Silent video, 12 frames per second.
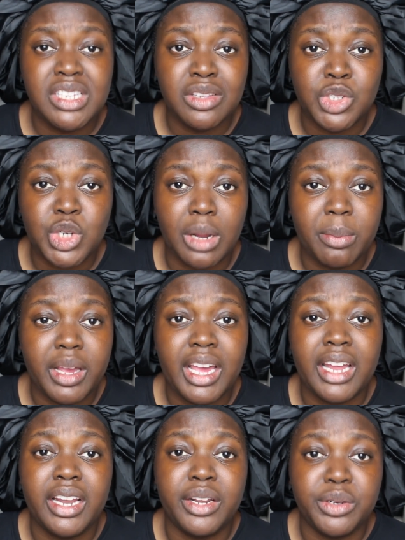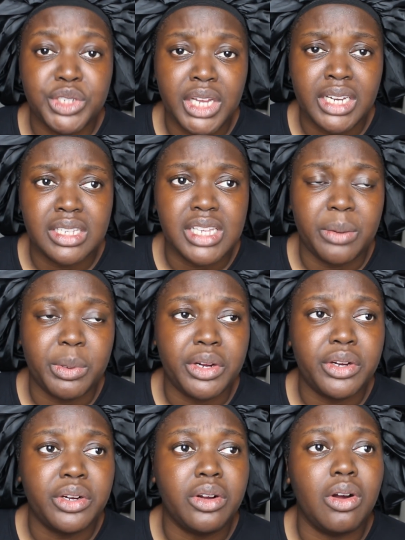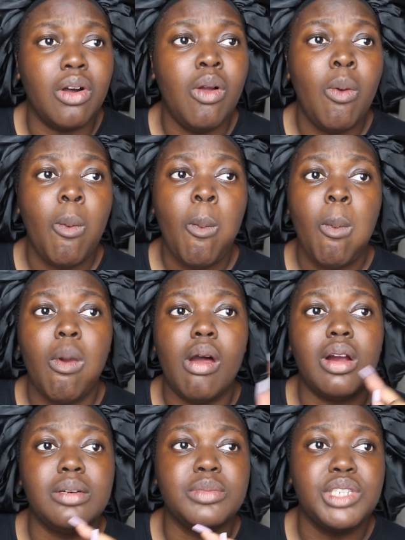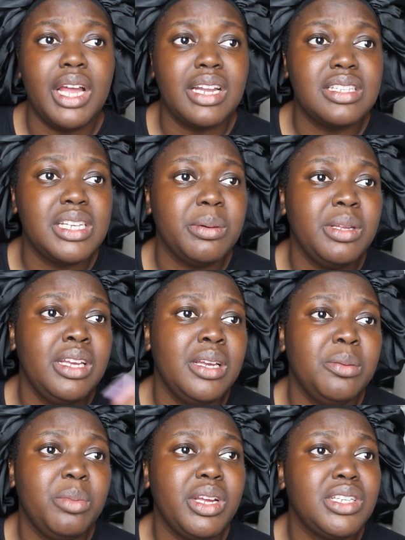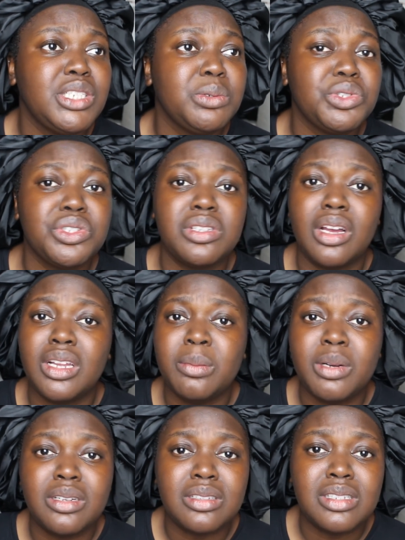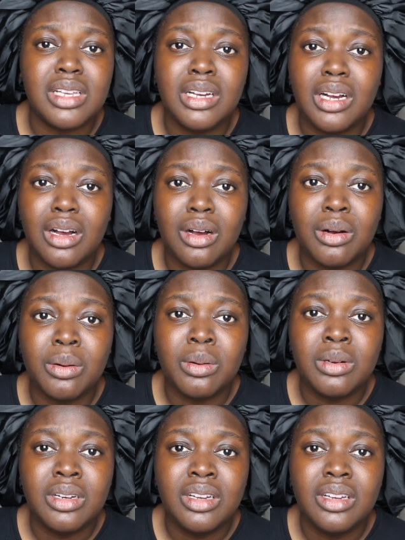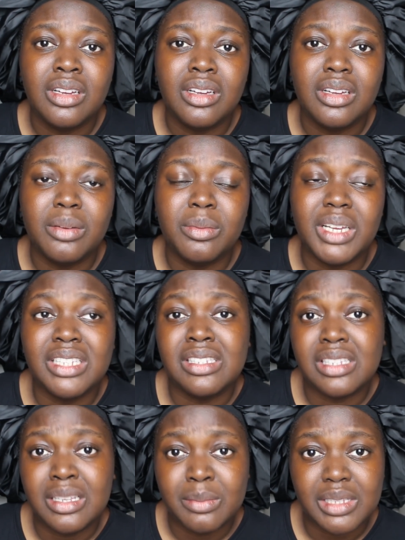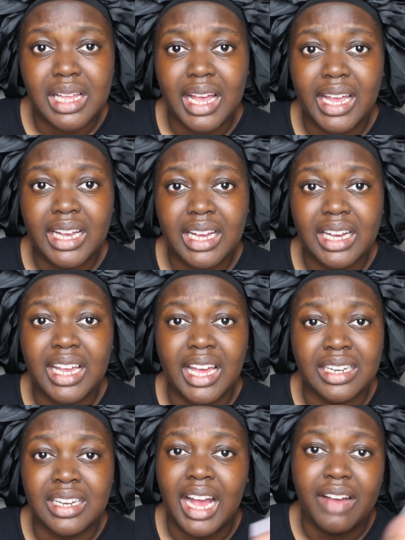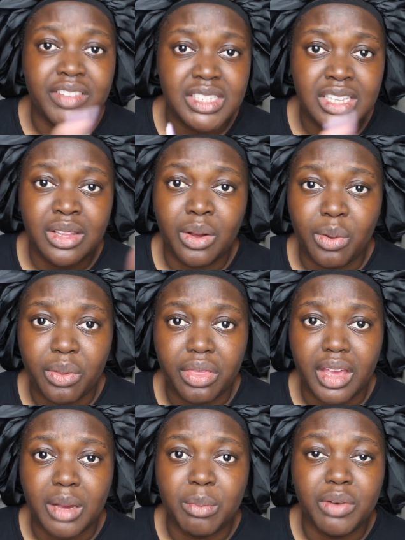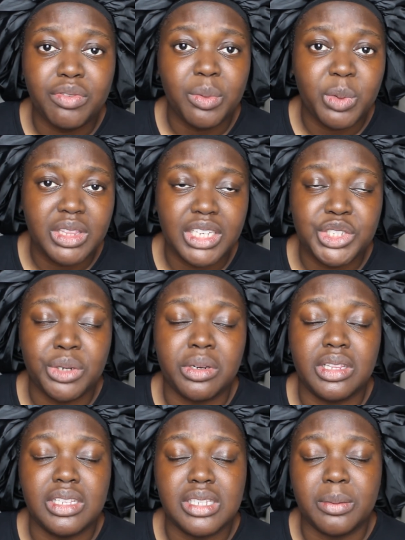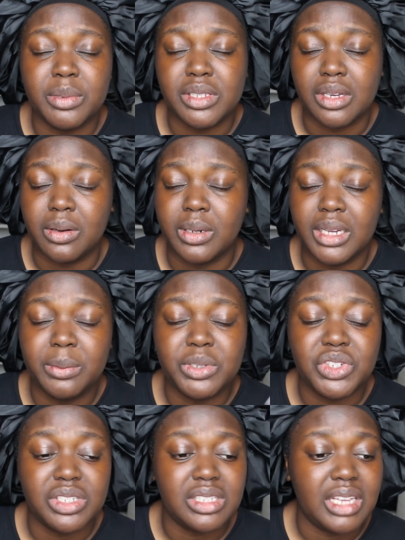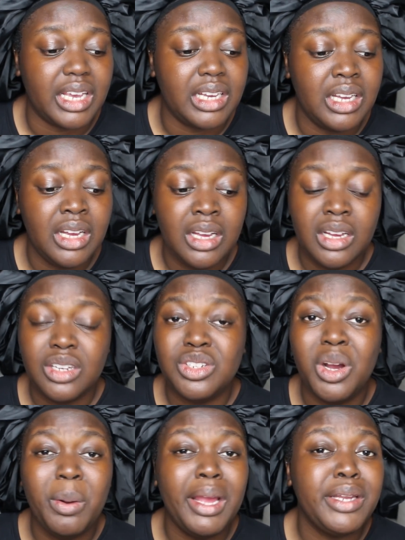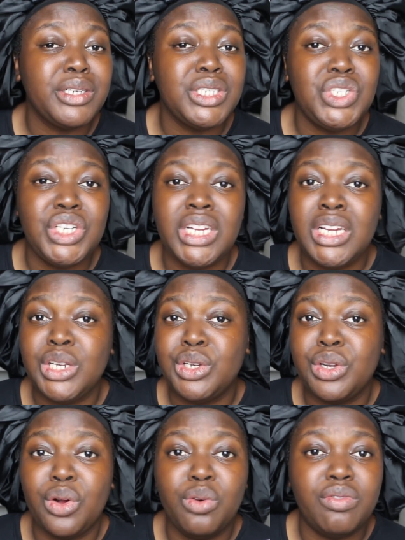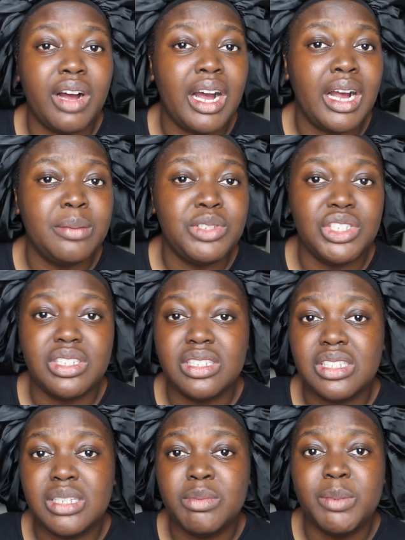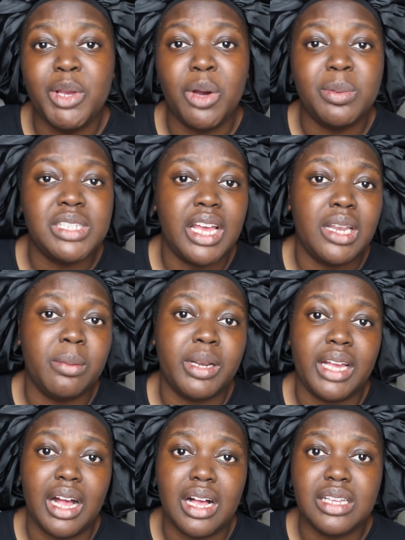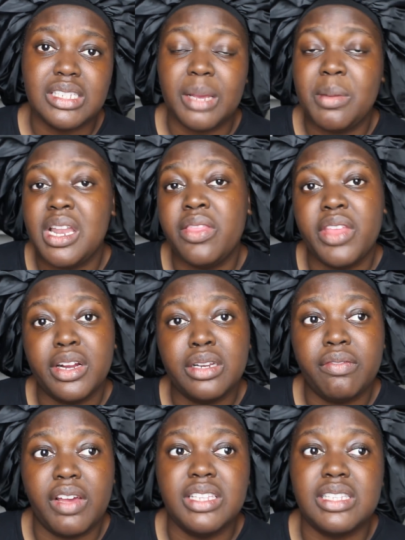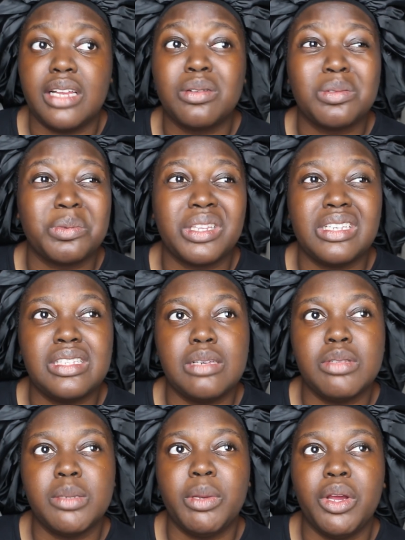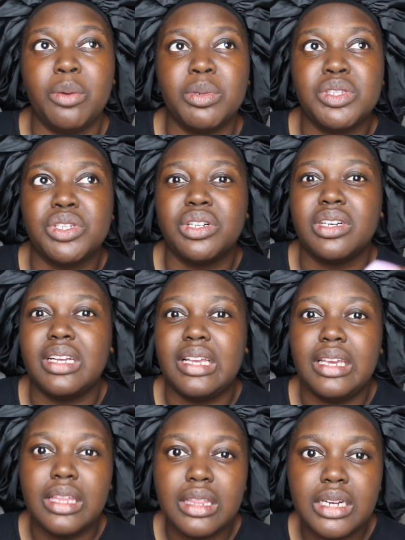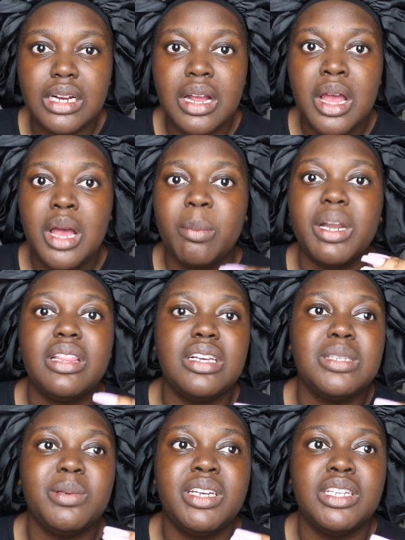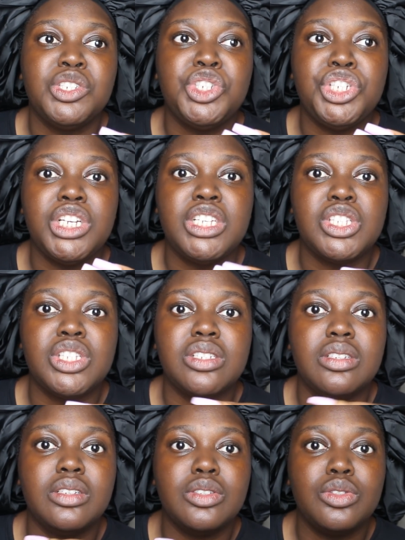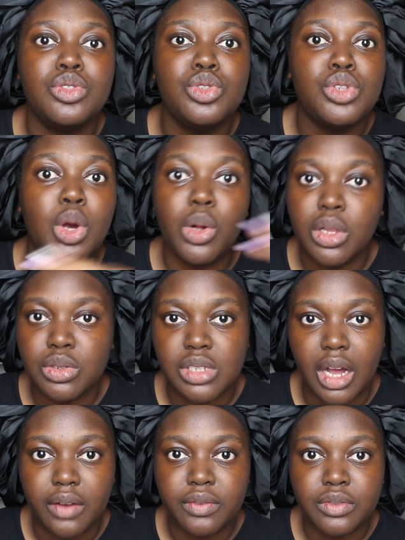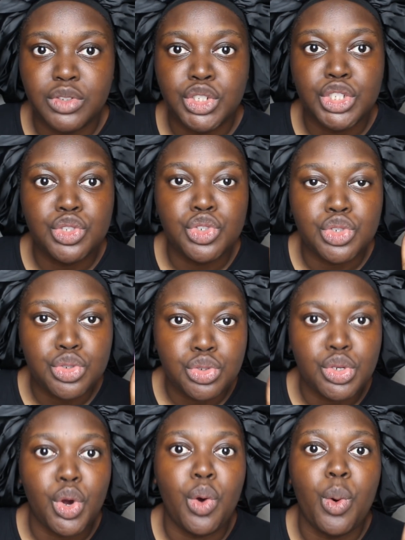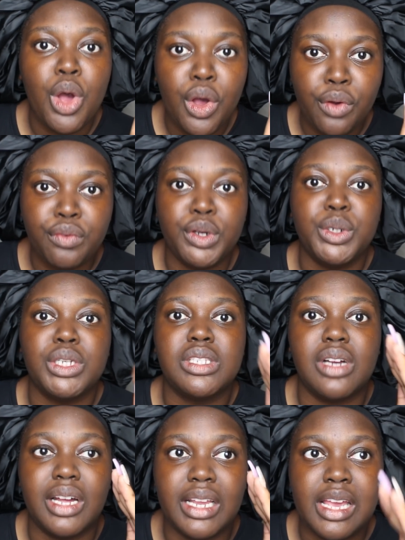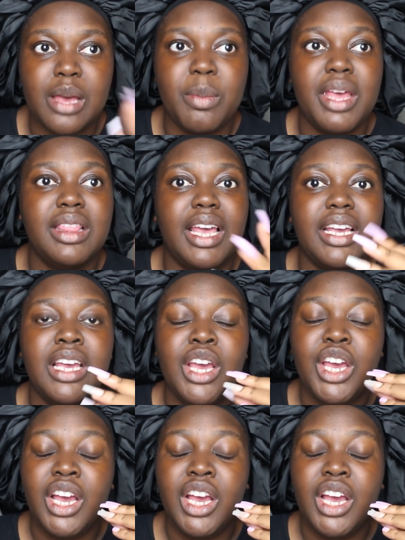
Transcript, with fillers: seen the drop yet, and I know she had a date with Urkel. Um, she had a date with him, but she was just talking about Cinco it seems like again haven't seen the whole thing but from what they showed in this episode it was just like no energy no vibes she doesn't seem to be open to anybody else i mean in their defense they don't really seem to be open to her either but i think it's because she's so closed off she's just so focused on him and like